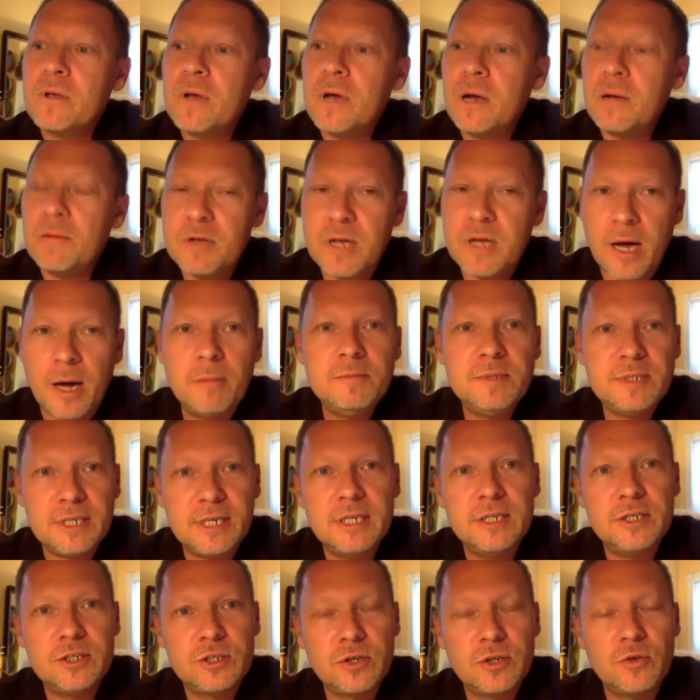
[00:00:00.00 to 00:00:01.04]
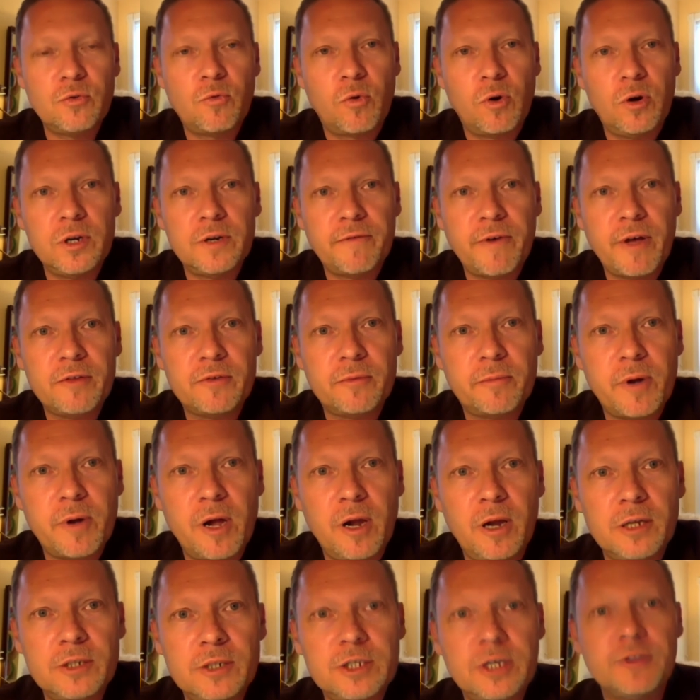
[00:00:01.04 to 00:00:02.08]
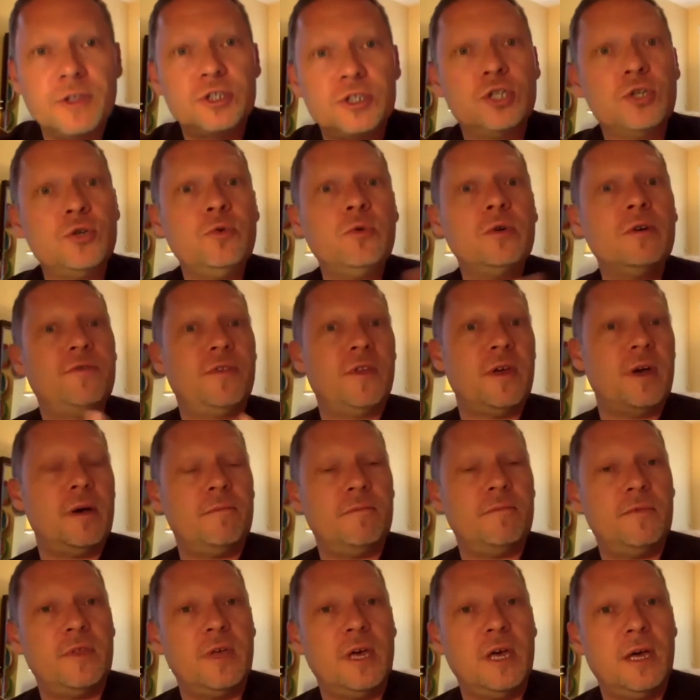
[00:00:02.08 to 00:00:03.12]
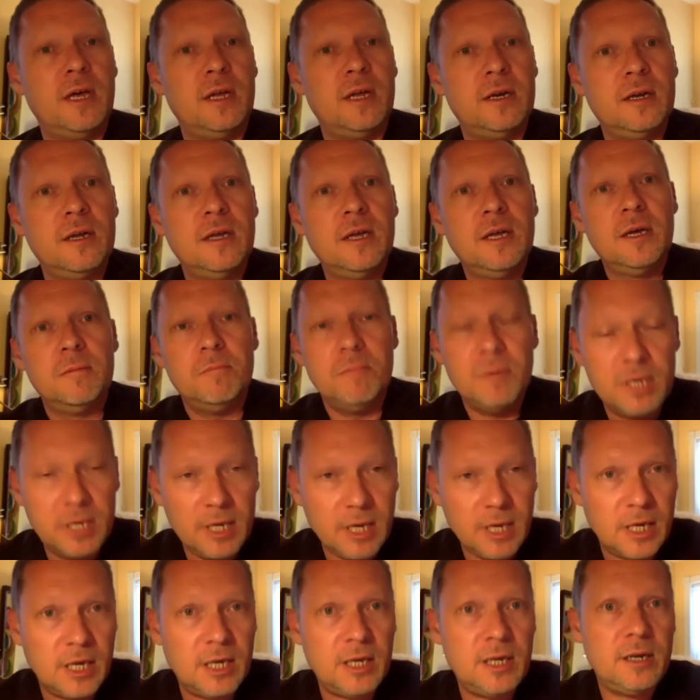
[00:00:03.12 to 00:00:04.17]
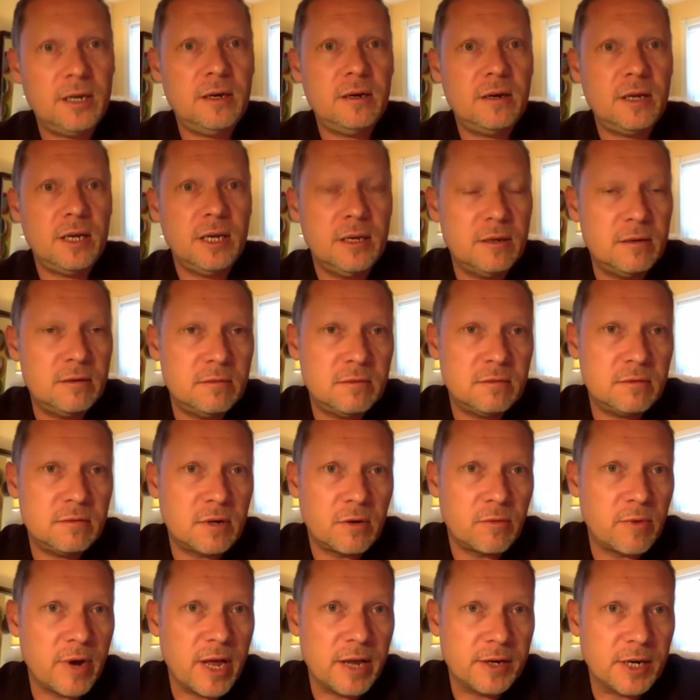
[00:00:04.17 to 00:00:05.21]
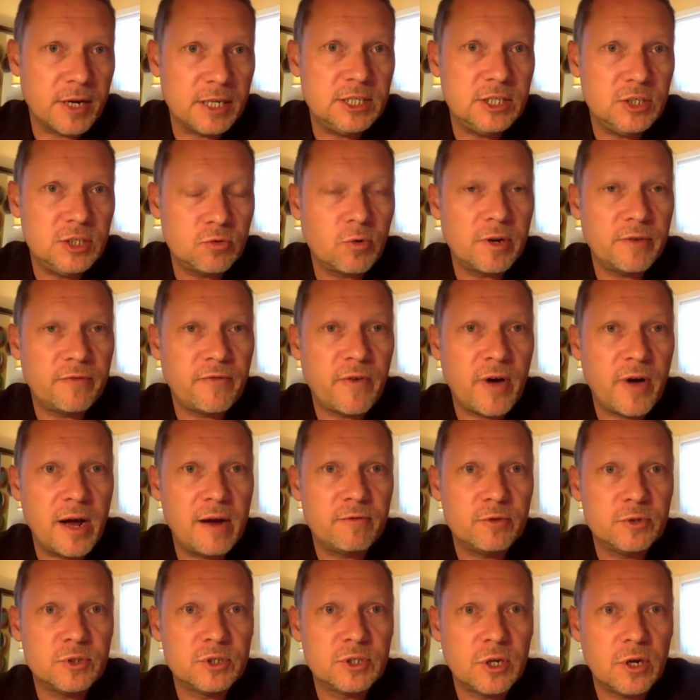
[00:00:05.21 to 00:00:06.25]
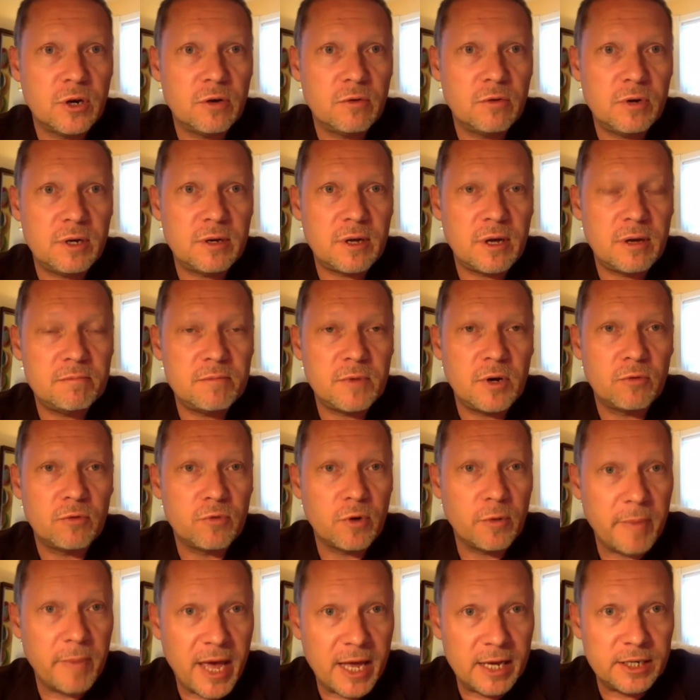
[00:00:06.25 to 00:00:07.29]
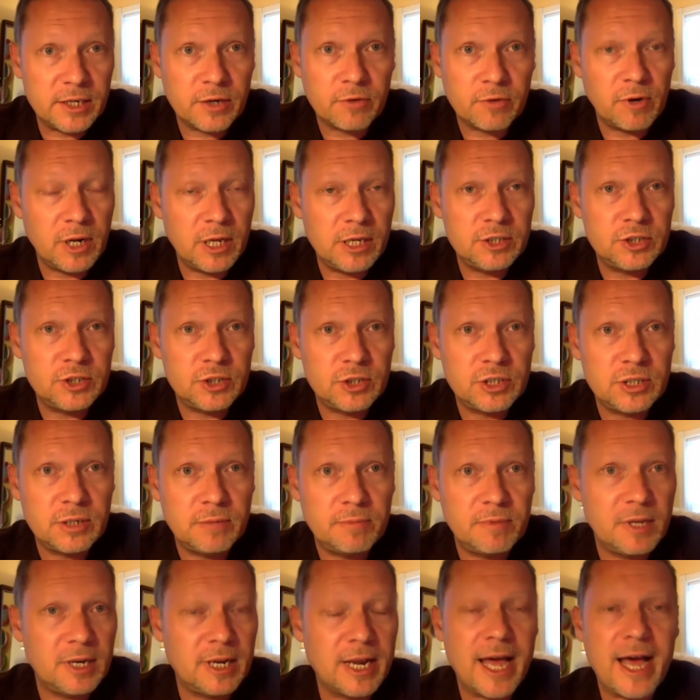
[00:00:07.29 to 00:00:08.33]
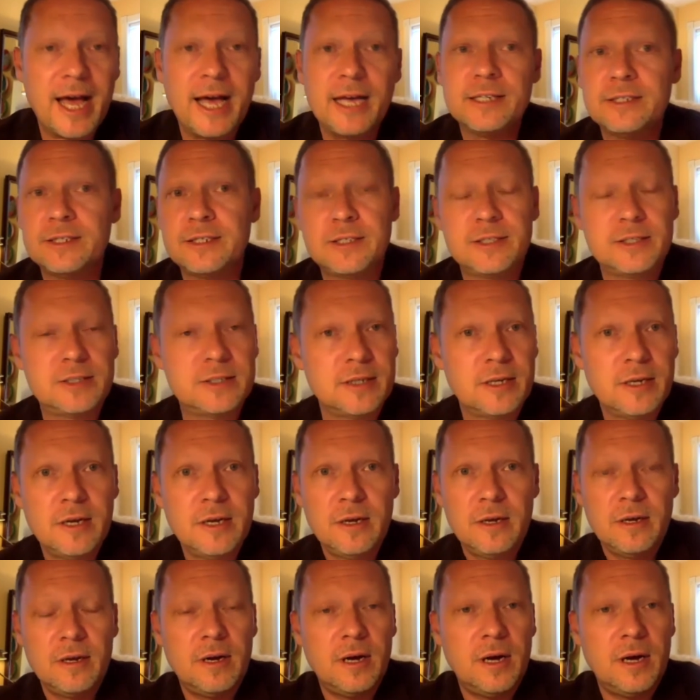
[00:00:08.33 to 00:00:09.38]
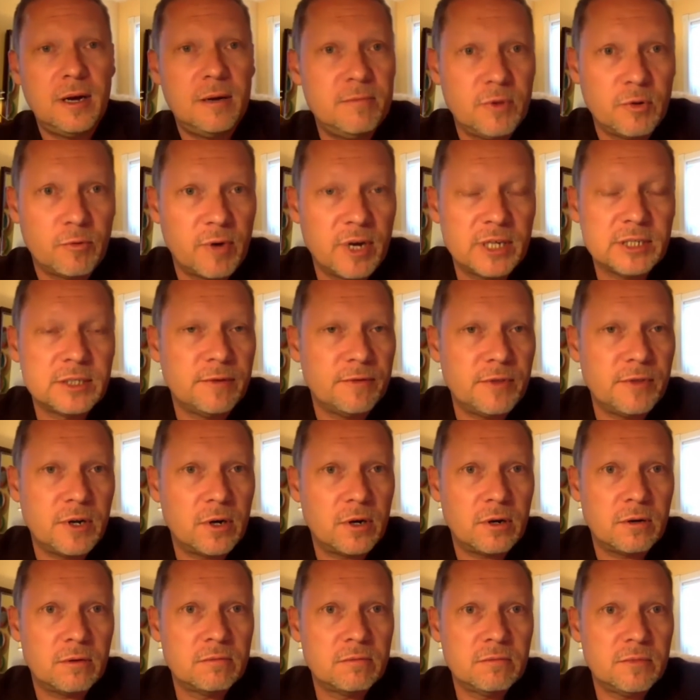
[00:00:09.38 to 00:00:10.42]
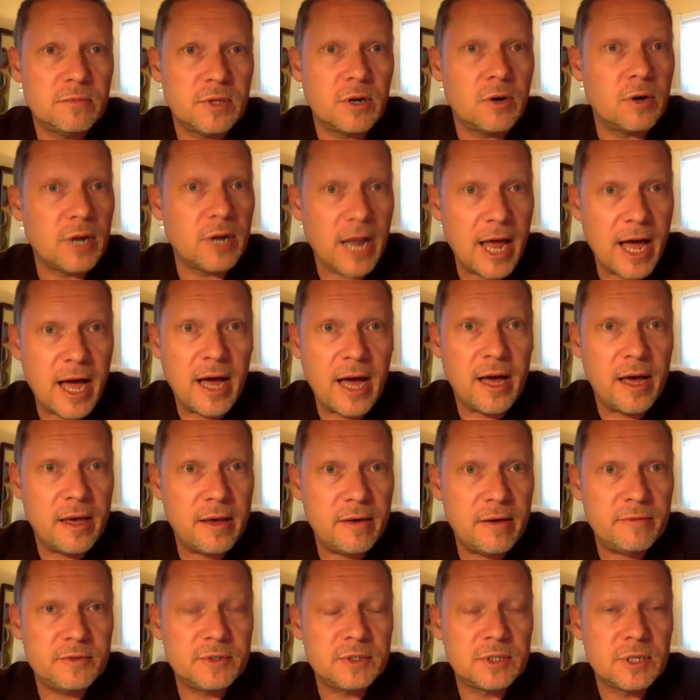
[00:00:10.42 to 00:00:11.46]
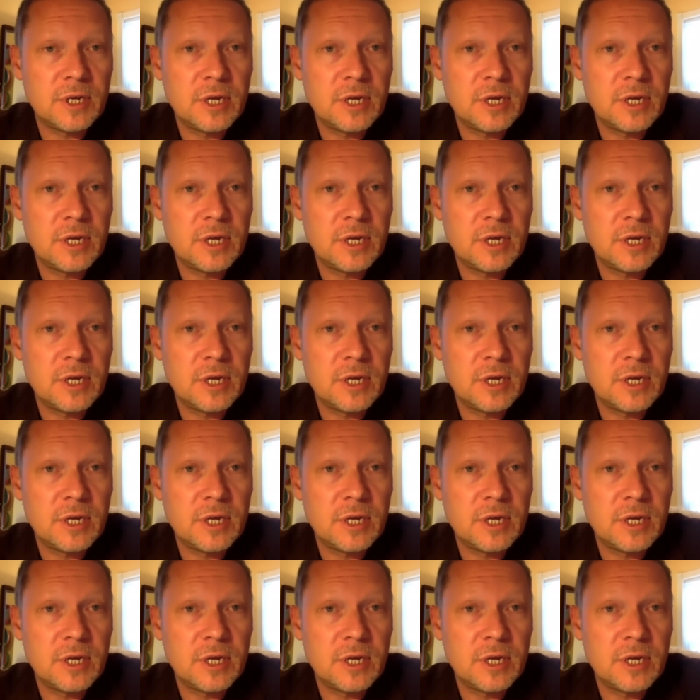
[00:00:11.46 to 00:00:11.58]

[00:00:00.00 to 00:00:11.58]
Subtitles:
comes into the world of anthropology. And the two of them then begin in around 1925 or so, a romantic relationship that lasts the rest of their lives,